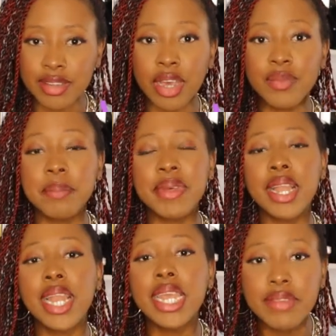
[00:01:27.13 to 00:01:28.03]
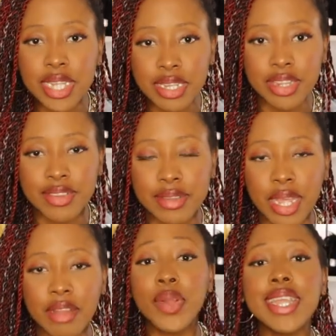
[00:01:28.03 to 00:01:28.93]
start with believing in
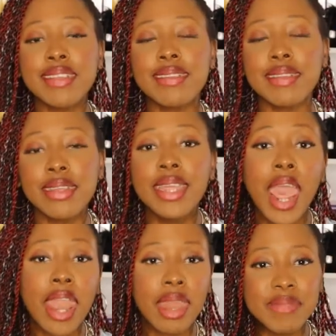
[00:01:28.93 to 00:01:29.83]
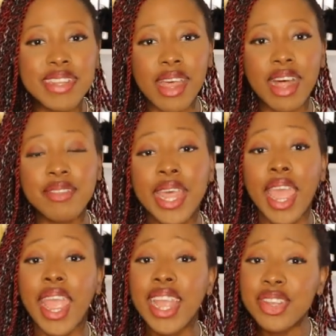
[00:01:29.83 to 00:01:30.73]
yourself, showcasing themselves
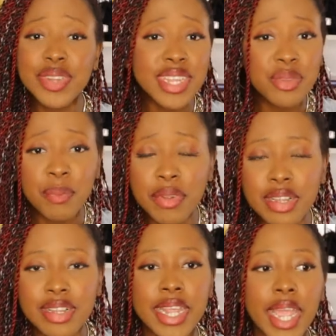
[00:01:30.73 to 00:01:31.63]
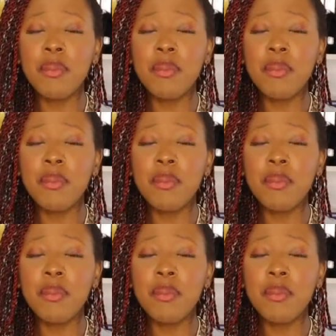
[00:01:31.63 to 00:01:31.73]
into this world.